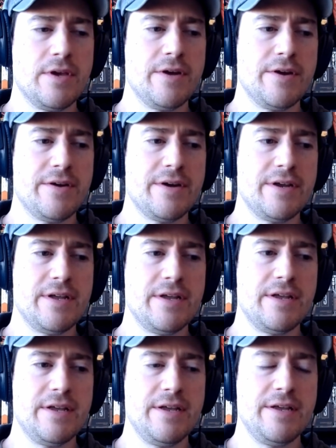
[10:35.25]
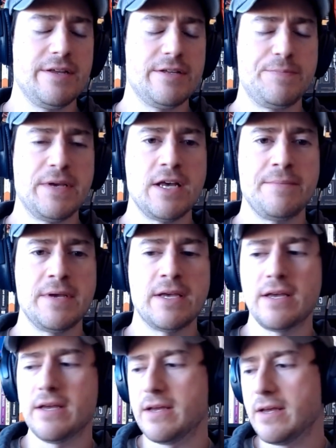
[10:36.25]
It's
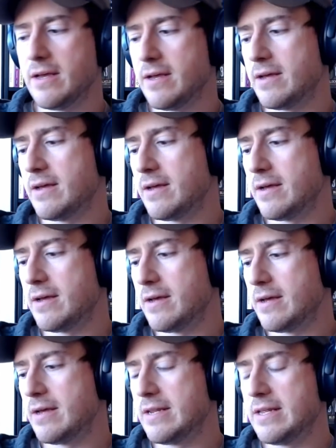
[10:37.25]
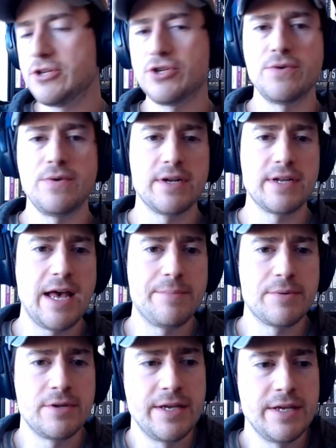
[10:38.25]
becoming an issue on
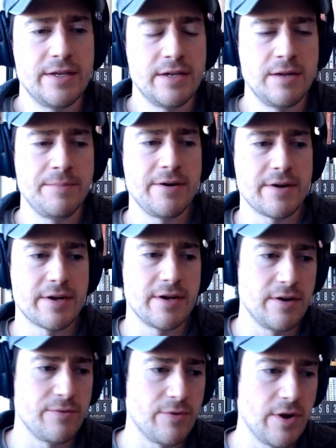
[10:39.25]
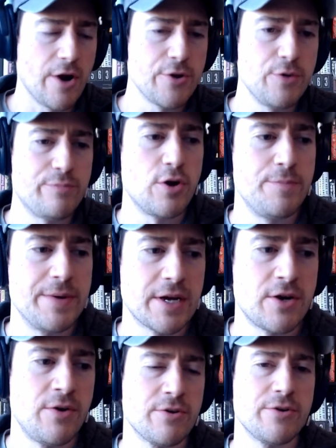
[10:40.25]
Capitol Hill in America. Are you pro
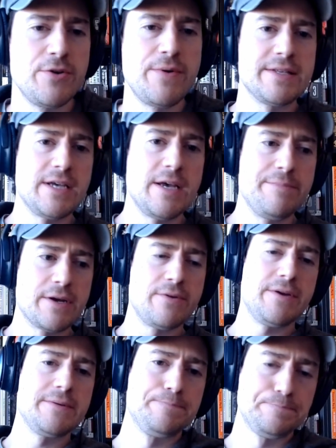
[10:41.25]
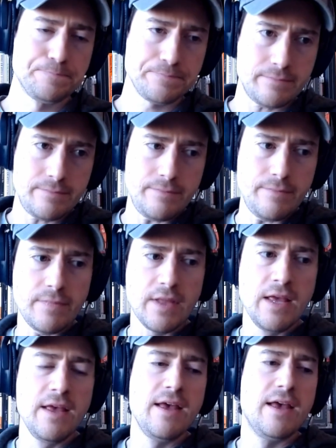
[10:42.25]
Bitcoin or are you anti Bitcoin?
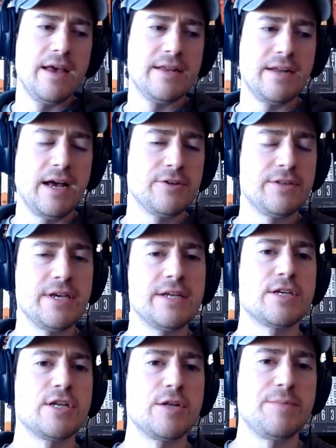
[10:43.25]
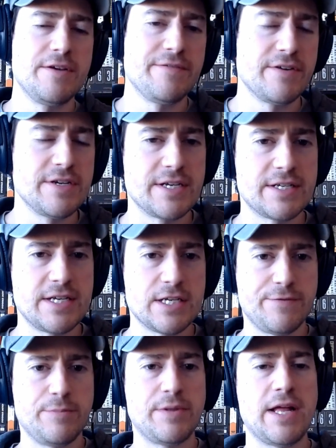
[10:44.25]
And I don't think it's going to be a very
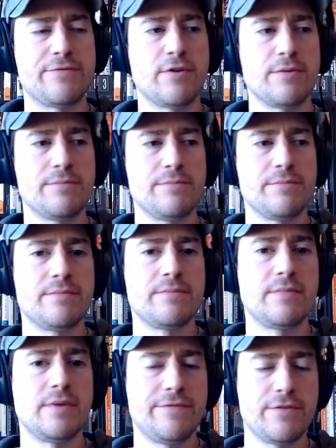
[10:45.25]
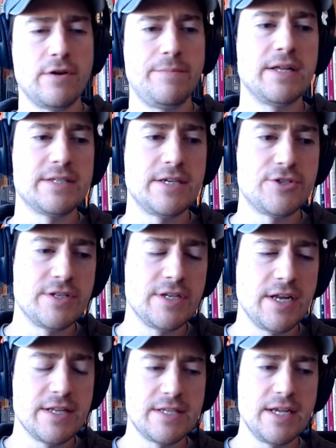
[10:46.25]
successful platform for a politician in the
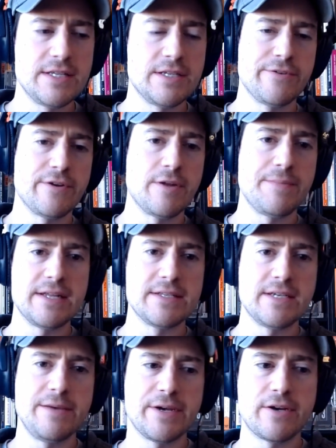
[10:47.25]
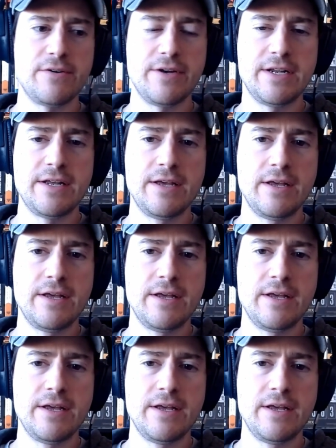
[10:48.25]
United States if you're going to be anti Bitcoin.